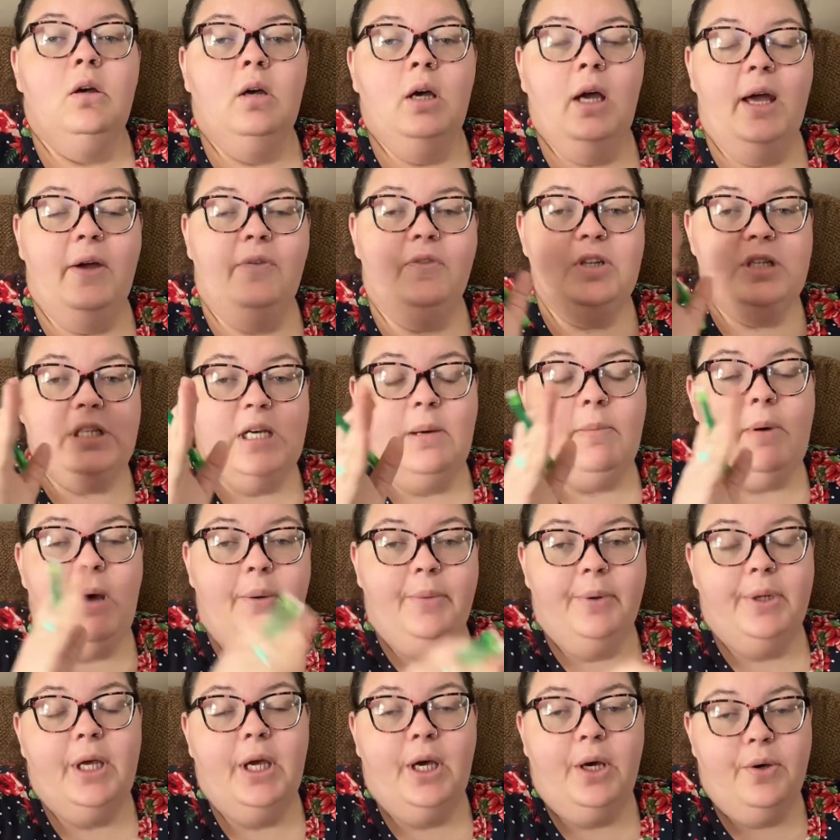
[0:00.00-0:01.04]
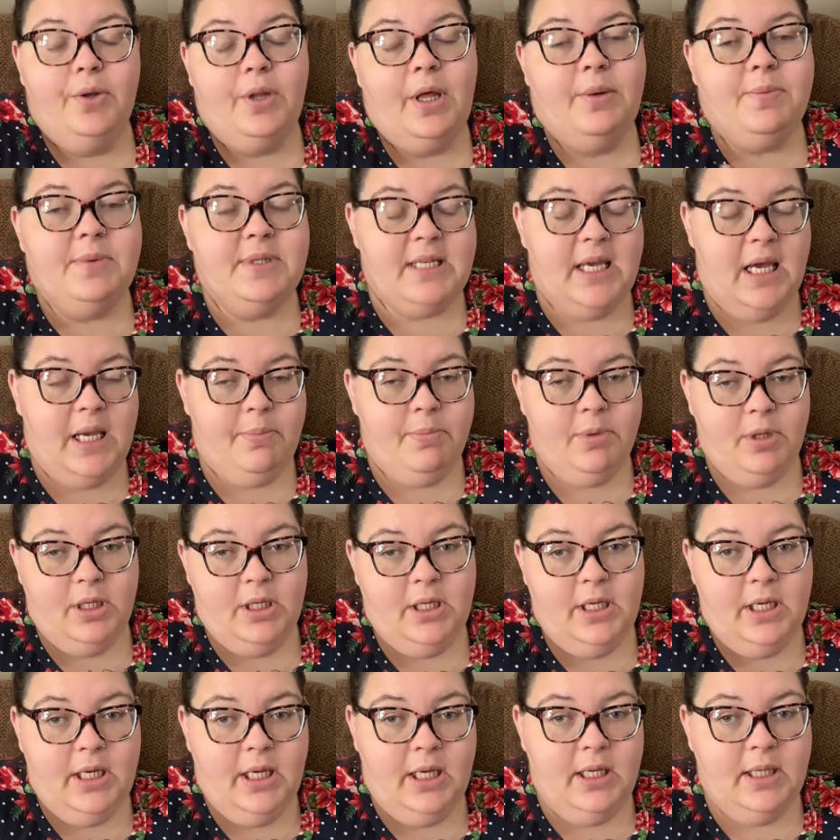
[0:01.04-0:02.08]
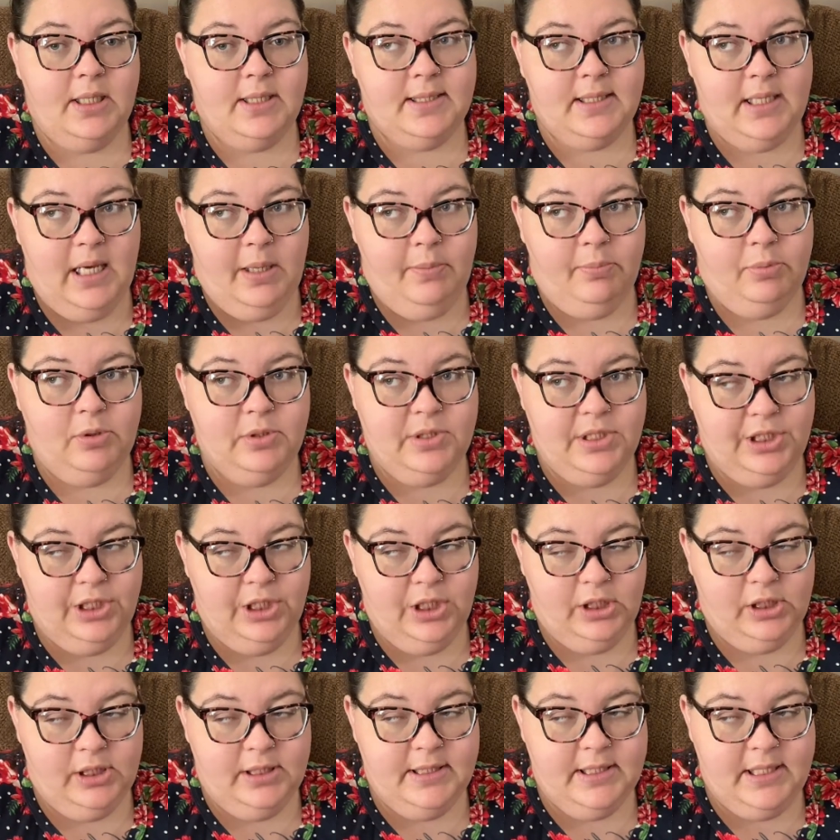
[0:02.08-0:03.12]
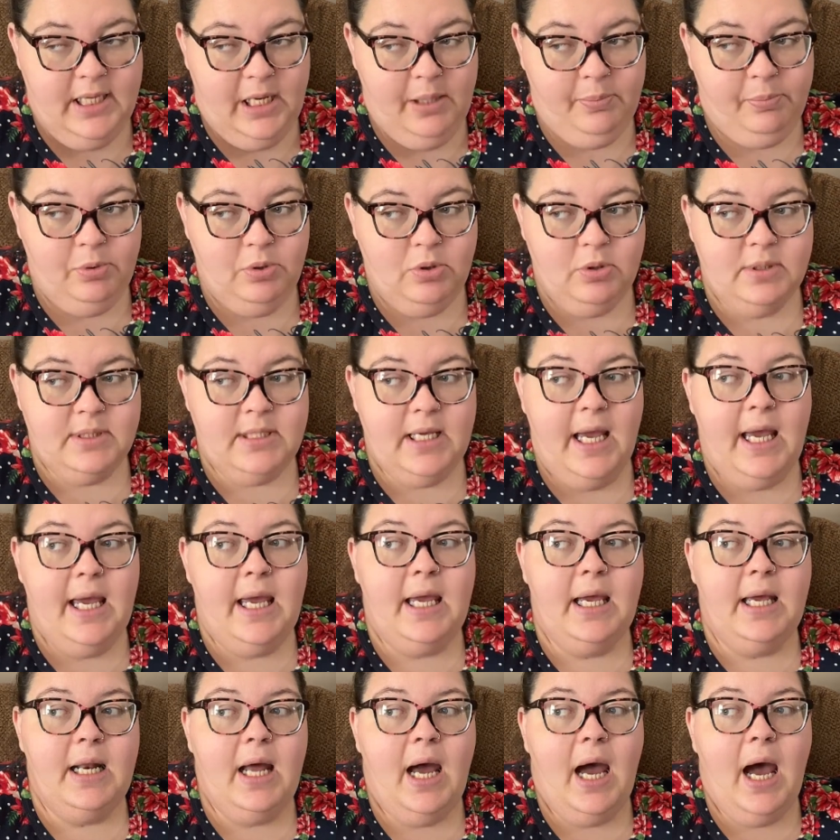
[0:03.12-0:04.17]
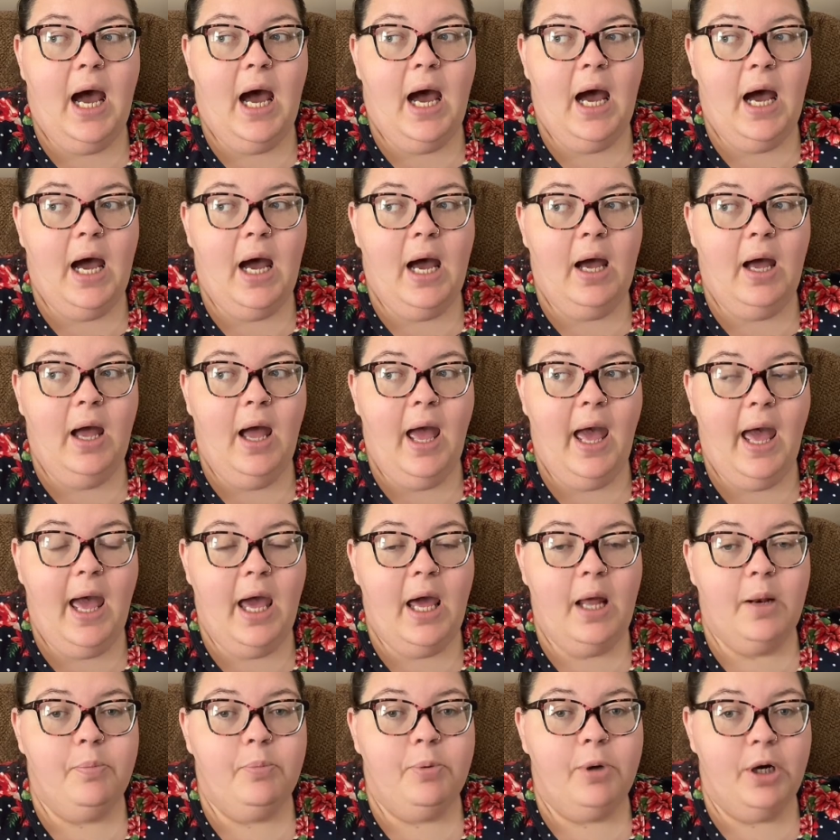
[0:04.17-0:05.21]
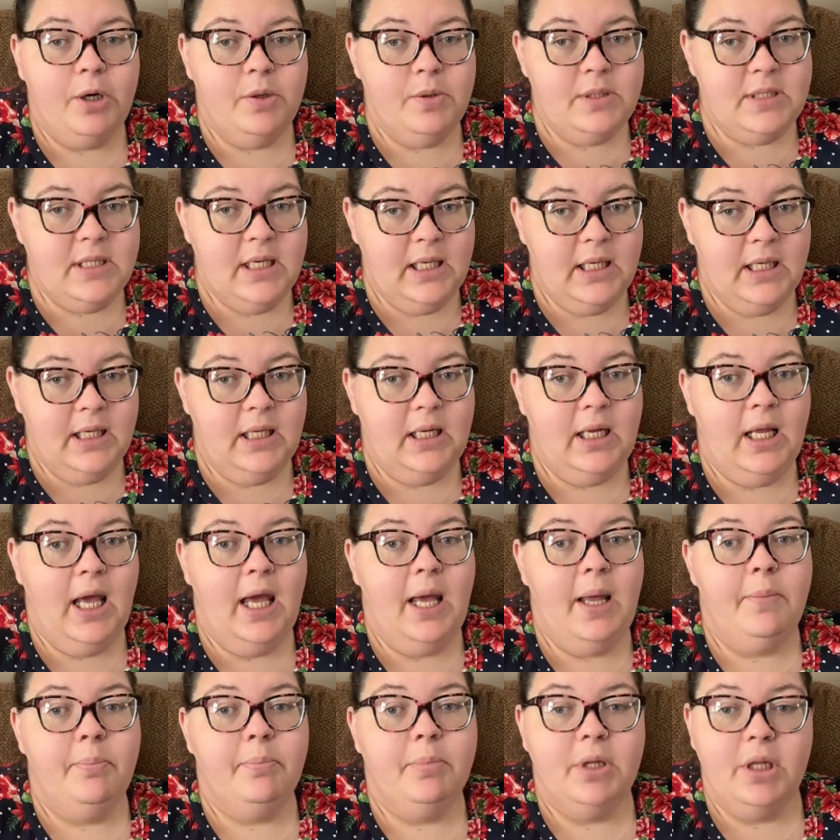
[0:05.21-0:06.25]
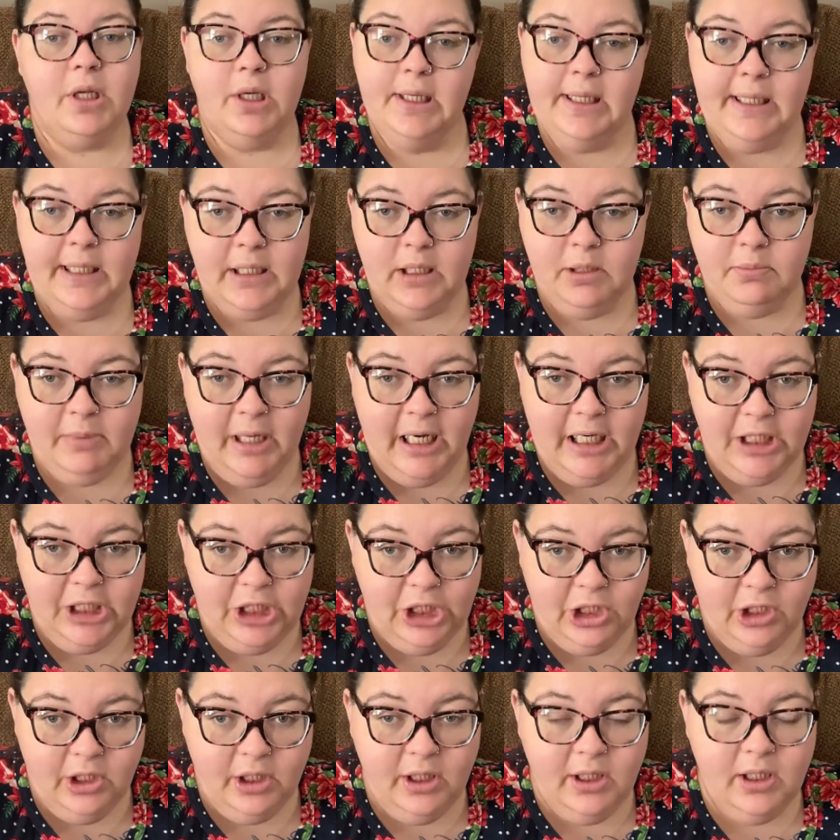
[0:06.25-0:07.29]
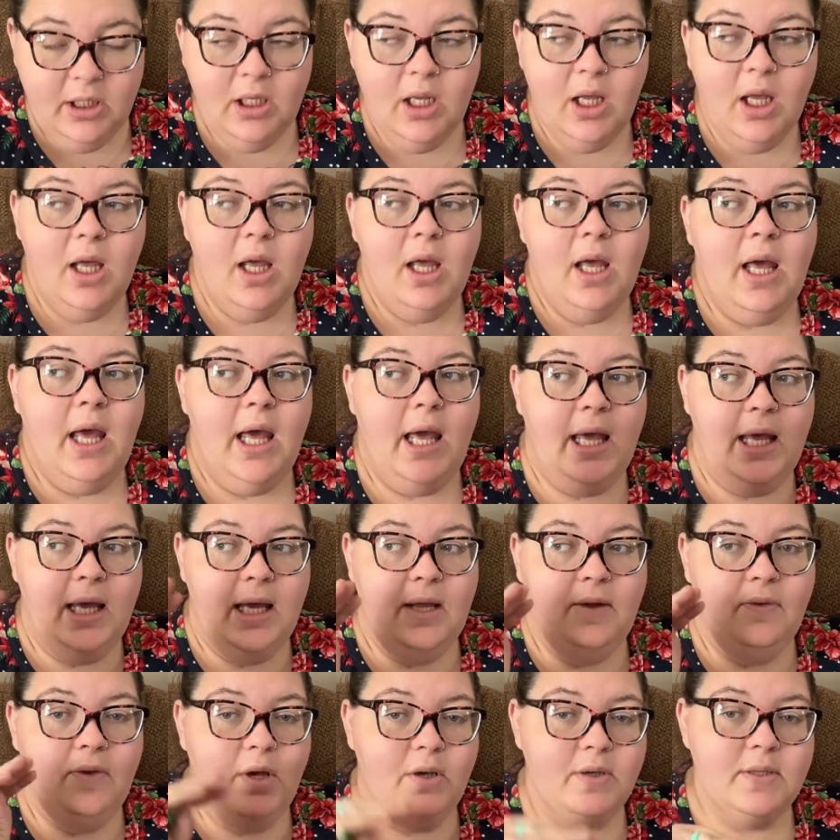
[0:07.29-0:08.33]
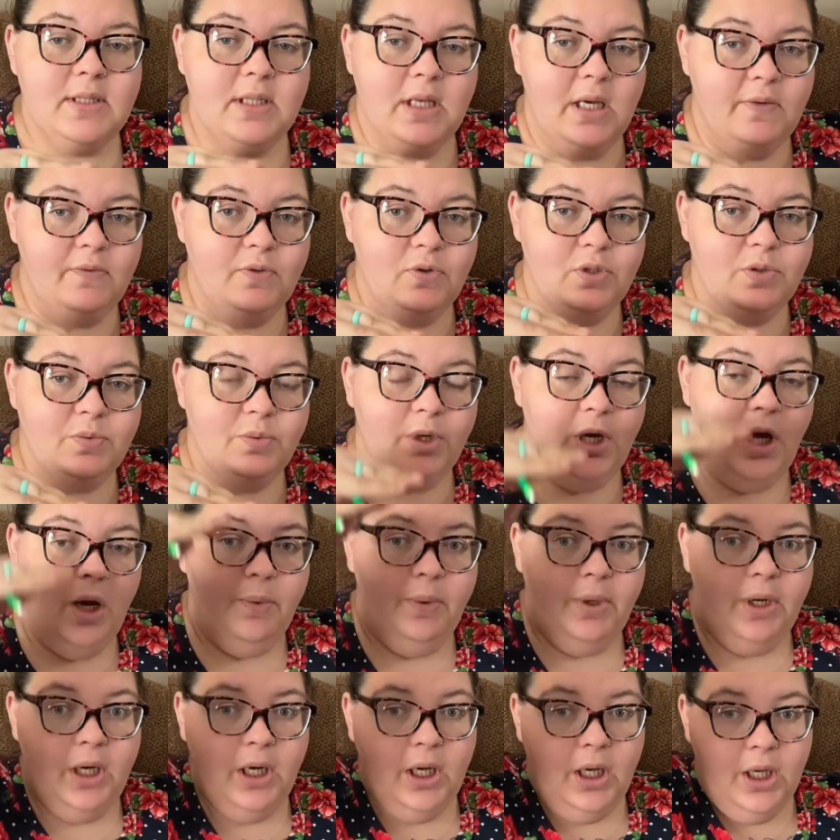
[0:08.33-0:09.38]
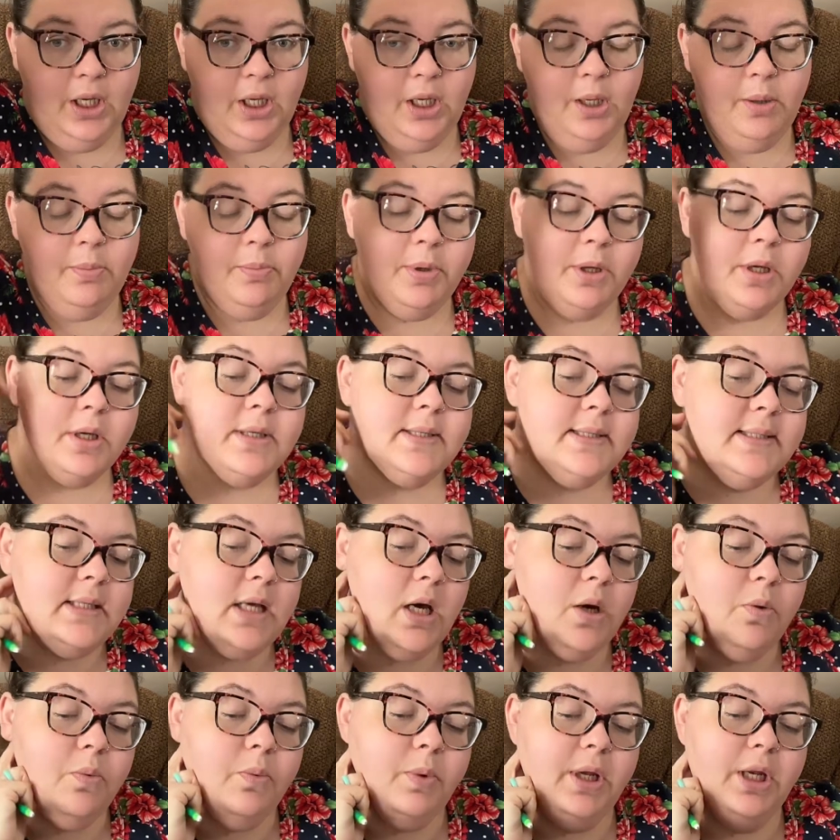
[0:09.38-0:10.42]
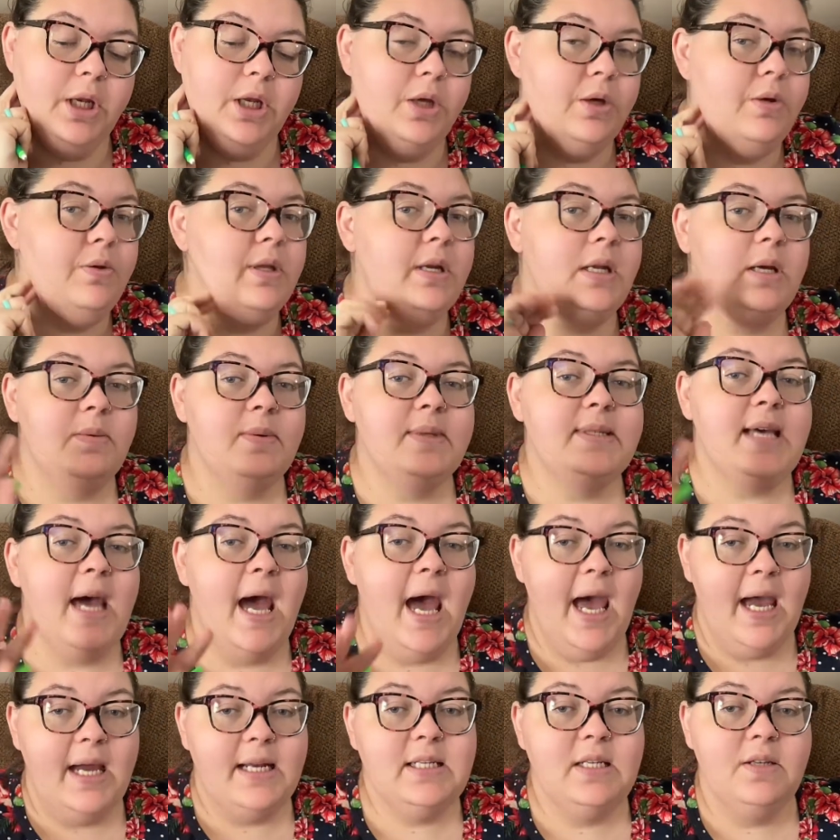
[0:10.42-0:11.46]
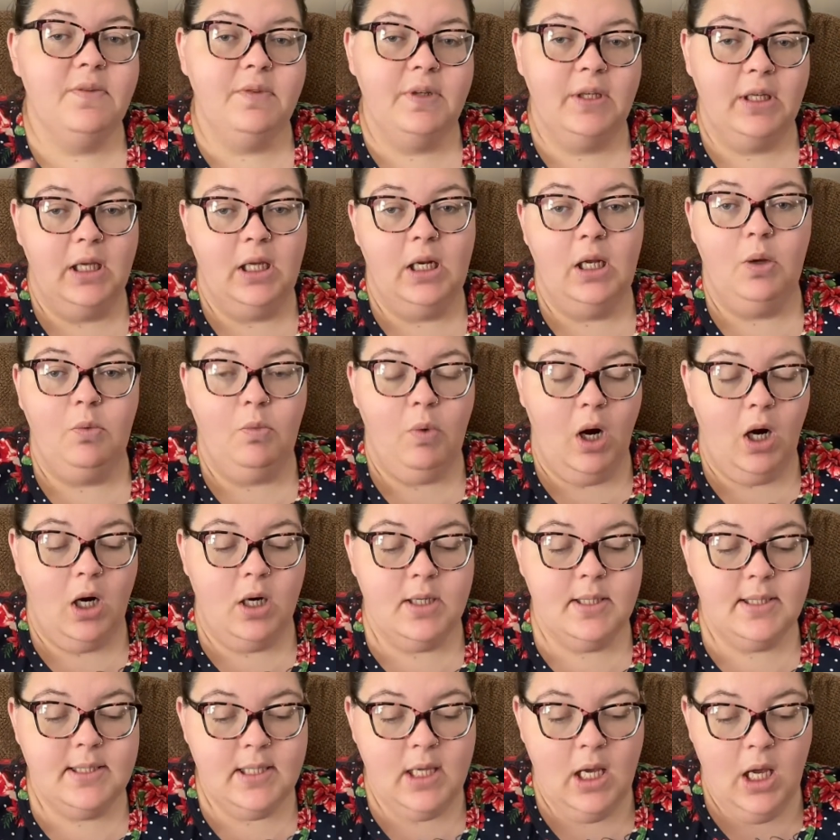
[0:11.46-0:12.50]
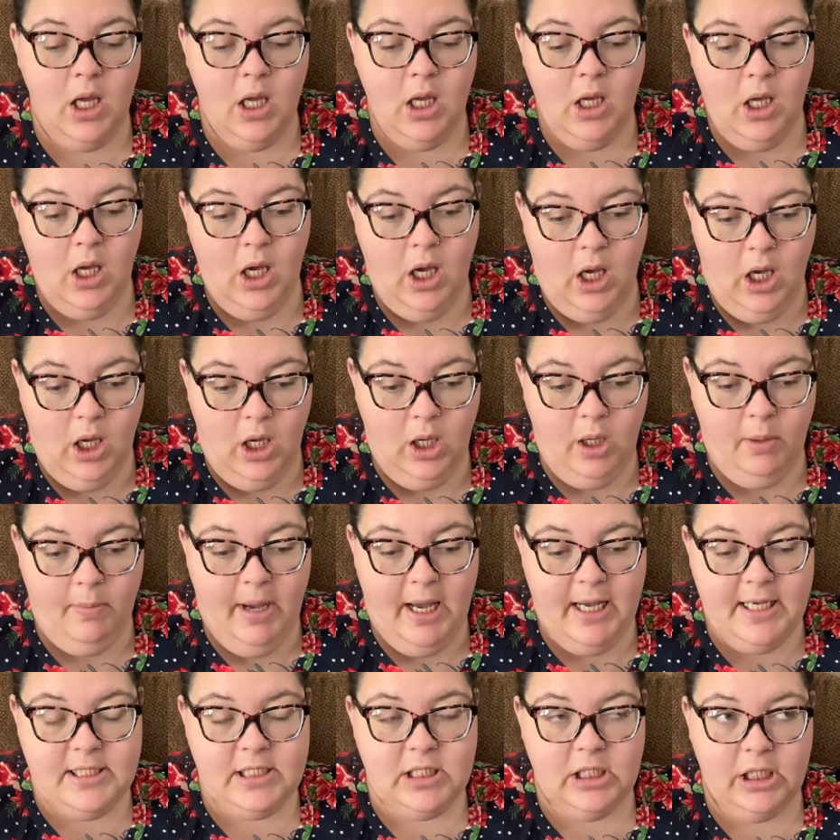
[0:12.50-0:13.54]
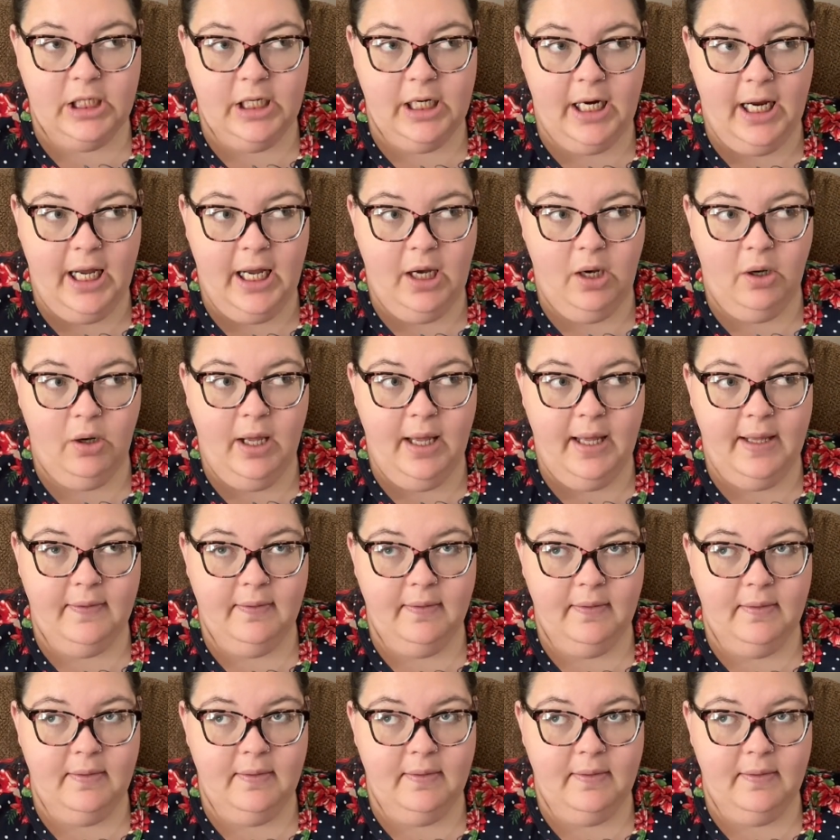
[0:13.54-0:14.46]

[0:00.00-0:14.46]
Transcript: Every time I would go, they would take blood samples and urine samples, and I had protein and blood in my urine, and those levels were going up. So we knew that it was active and getting worse. I started out at